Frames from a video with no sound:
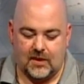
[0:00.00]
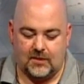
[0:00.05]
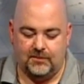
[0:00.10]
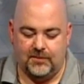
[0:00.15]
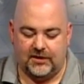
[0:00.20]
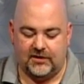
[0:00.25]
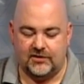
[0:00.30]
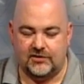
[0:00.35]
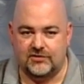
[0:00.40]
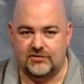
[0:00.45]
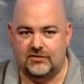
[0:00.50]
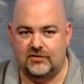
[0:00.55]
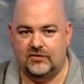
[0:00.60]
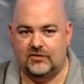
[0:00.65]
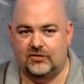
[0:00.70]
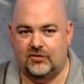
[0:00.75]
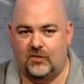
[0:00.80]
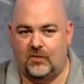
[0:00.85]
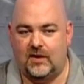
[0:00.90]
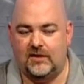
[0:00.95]
because
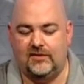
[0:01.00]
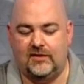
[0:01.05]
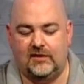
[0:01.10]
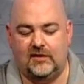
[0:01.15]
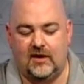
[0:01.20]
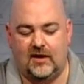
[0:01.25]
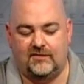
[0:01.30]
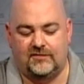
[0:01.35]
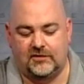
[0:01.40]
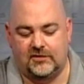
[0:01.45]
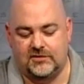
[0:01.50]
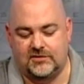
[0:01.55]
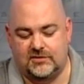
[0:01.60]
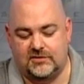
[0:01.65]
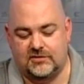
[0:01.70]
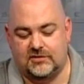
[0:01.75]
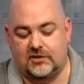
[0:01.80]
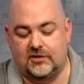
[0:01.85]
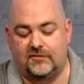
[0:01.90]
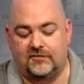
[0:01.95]
the one thing that
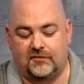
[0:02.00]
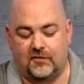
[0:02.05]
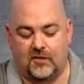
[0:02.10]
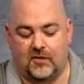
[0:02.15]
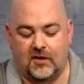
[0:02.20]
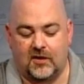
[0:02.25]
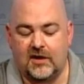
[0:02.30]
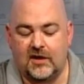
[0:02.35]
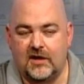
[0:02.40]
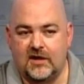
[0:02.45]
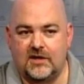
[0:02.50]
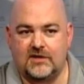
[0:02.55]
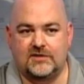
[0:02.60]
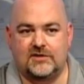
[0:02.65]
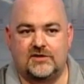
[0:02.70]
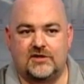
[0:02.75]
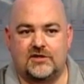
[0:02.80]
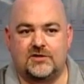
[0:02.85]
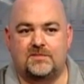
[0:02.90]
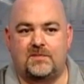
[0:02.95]
evolution is looking for isn't
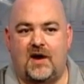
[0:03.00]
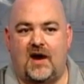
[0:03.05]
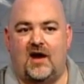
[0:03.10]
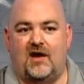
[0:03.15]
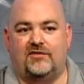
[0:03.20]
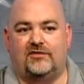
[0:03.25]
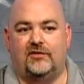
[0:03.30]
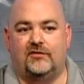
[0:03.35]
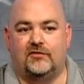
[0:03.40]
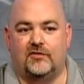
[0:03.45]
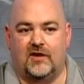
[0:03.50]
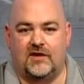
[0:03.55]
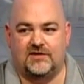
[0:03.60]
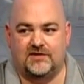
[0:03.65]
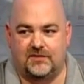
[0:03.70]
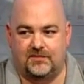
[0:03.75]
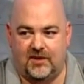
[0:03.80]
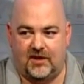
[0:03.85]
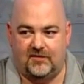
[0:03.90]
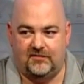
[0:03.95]
just positive traits
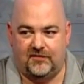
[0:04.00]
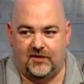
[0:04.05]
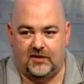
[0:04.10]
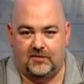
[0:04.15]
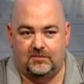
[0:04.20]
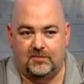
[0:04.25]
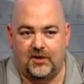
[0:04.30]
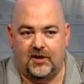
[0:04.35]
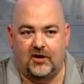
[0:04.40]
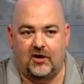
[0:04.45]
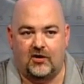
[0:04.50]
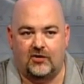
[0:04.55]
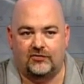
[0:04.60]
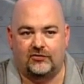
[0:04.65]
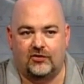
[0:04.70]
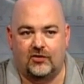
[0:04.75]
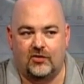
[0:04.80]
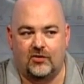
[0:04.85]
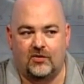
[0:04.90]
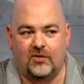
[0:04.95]
that benefit, but it
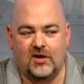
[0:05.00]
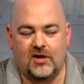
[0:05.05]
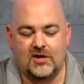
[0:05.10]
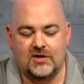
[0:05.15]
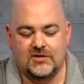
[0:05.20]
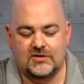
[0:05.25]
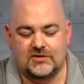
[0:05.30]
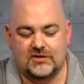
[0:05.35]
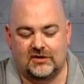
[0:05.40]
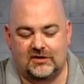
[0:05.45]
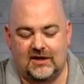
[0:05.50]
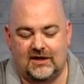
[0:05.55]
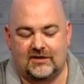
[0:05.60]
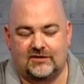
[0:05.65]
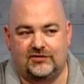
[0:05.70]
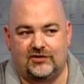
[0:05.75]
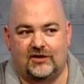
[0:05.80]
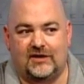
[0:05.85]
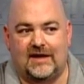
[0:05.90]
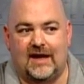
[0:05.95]
also
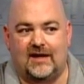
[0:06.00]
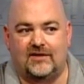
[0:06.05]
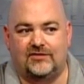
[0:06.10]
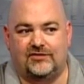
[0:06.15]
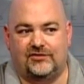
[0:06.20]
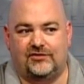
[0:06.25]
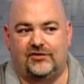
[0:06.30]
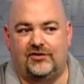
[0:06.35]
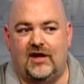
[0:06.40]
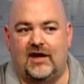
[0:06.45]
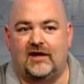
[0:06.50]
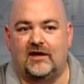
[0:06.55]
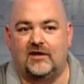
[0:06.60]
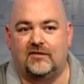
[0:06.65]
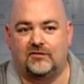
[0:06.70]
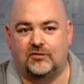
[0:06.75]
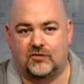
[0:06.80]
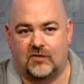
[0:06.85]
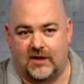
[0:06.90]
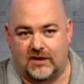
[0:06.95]
selects against
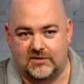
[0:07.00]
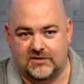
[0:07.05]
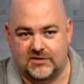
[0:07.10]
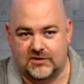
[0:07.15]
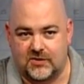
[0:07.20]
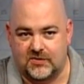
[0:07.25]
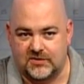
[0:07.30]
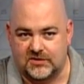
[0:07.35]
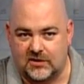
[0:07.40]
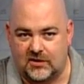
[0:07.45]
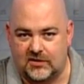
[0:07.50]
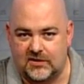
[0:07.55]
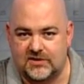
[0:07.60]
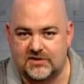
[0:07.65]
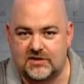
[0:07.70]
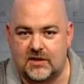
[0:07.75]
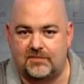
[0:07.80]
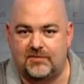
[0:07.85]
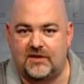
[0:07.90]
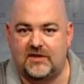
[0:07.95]
negative traits. So as long as
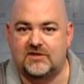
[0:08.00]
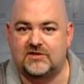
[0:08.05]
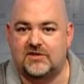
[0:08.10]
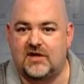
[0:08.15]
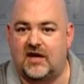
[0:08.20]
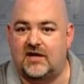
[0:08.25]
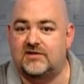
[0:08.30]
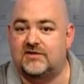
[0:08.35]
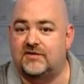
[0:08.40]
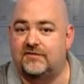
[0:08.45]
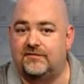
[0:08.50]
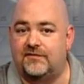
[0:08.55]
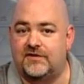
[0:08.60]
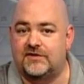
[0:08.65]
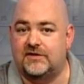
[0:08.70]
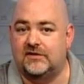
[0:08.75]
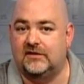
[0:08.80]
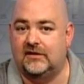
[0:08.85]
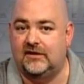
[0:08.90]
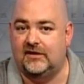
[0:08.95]
something's not
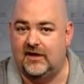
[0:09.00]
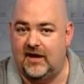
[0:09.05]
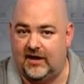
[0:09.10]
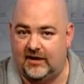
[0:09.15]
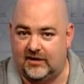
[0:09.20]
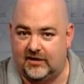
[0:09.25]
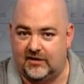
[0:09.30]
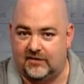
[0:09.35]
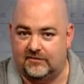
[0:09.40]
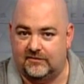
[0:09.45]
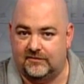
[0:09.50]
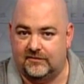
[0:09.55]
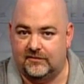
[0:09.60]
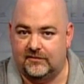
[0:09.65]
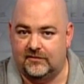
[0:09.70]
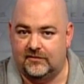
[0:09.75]
sufficiently negative,